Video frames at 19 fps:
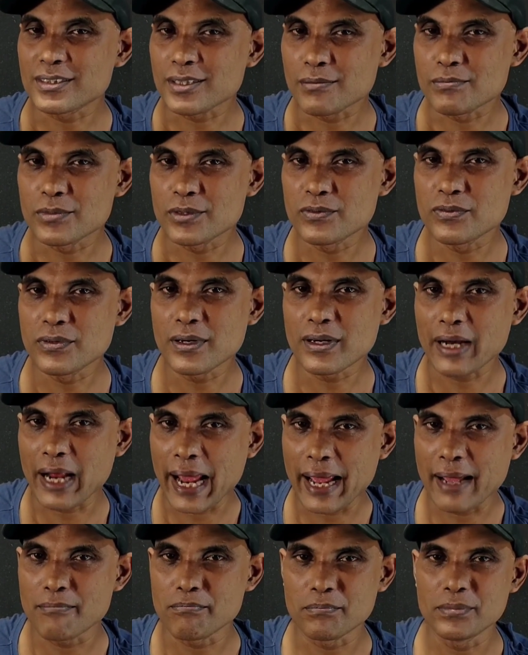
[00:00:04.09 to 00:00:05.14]
subwoofer
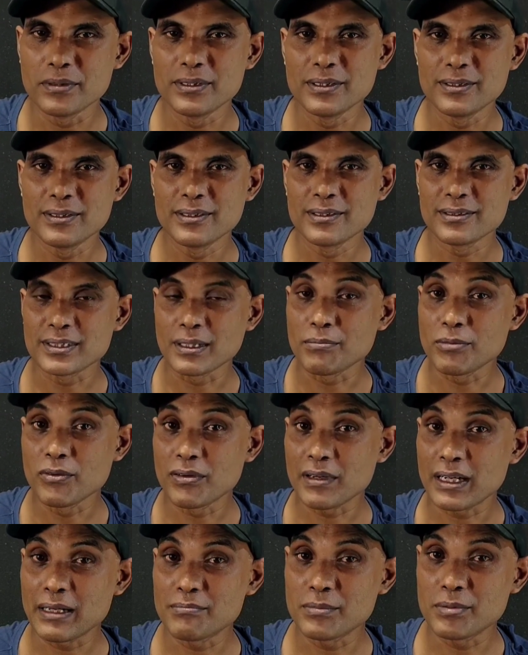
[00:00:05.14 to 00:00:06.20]

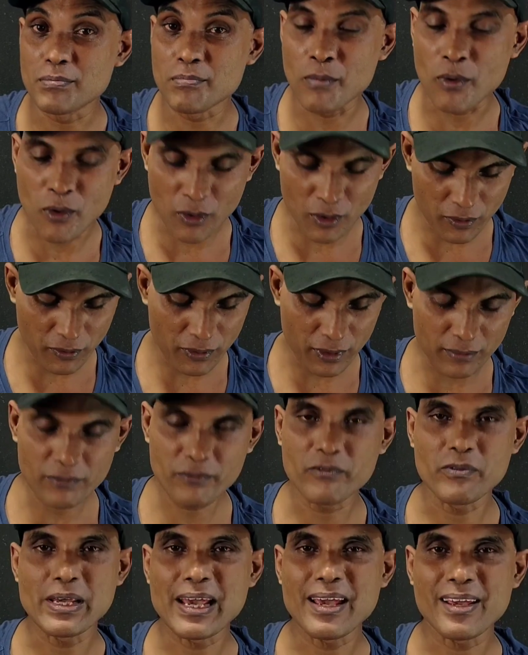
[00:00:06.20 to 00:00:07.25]
amp board
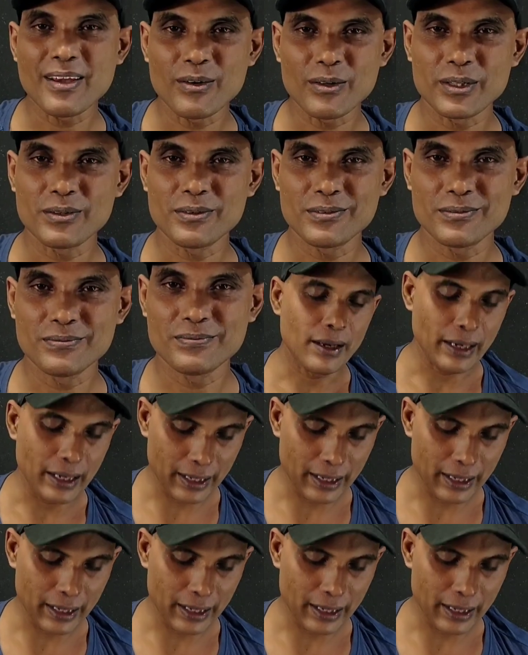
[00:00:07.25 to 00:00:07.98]
from VI Audio.